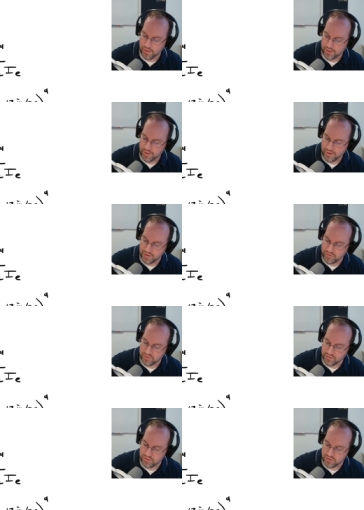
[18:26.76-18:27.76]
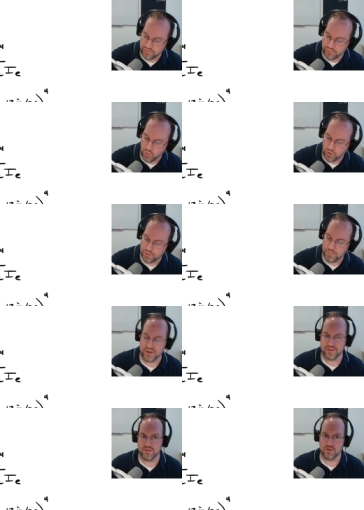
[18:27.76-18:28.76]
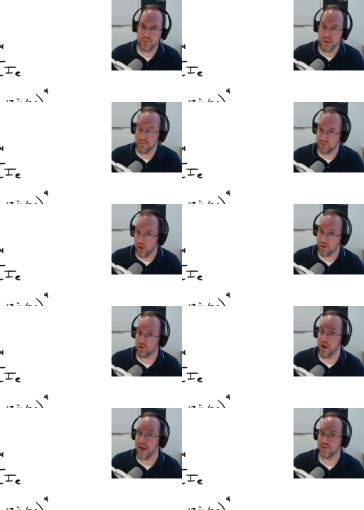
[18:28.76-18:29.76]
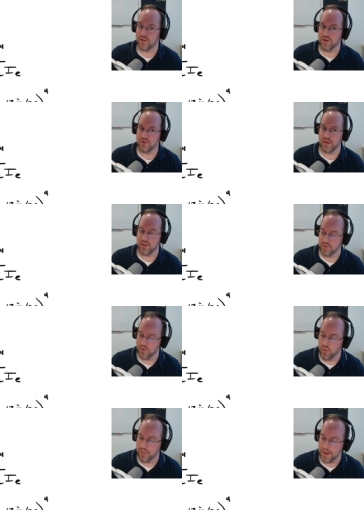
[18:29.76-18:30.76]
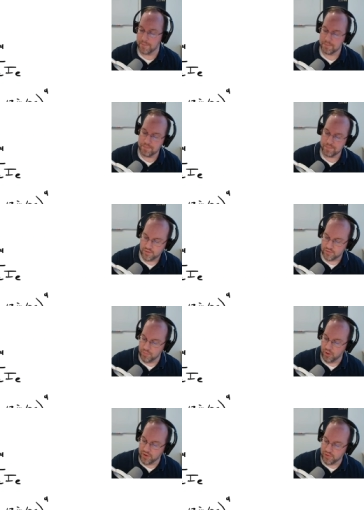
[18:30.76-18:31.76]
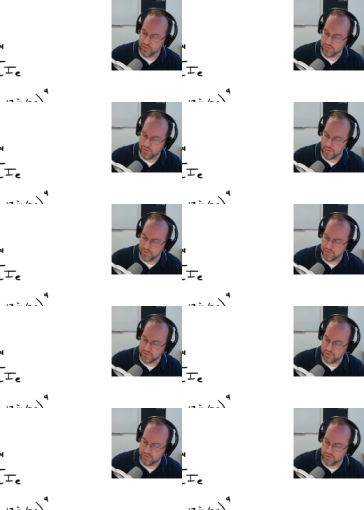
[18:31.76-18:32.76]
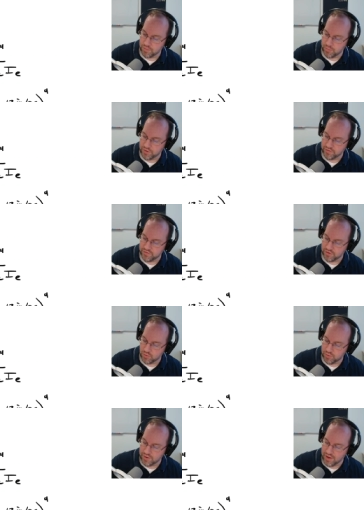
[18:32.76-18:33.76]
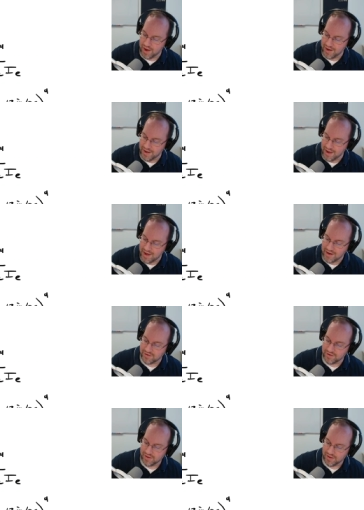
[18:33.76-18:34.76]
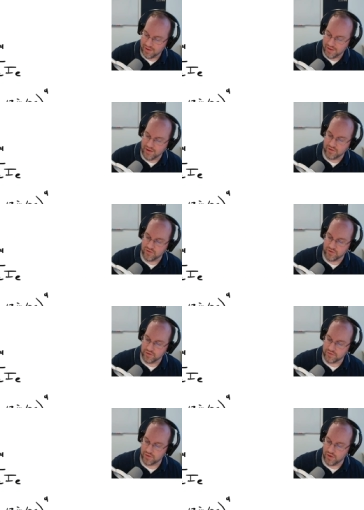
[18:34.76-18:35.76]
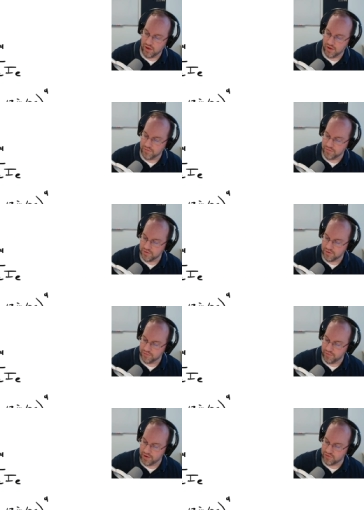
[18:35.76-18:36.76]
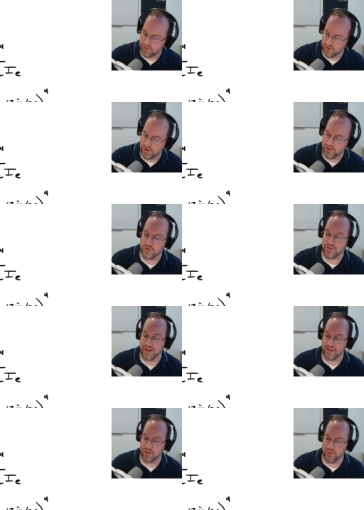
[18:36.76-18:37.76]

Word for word: inches to the fourth because this beam is uncracked under dead load only. So plugging through those numbers, this is 0.098 inches of deflection under dead load